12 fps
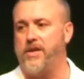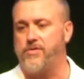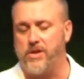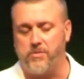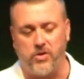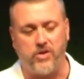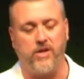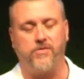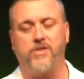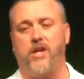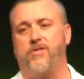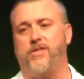If someone will
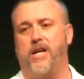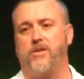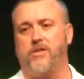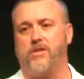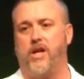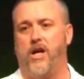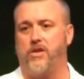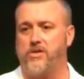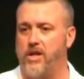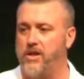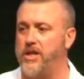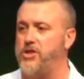give $10,000,
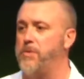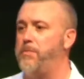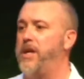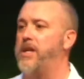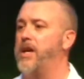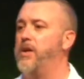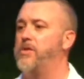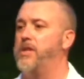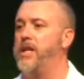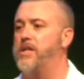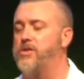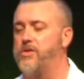I'll let you pick out the
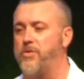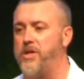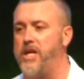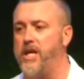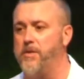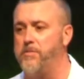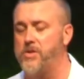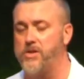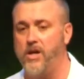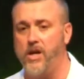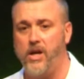next 3 hymns.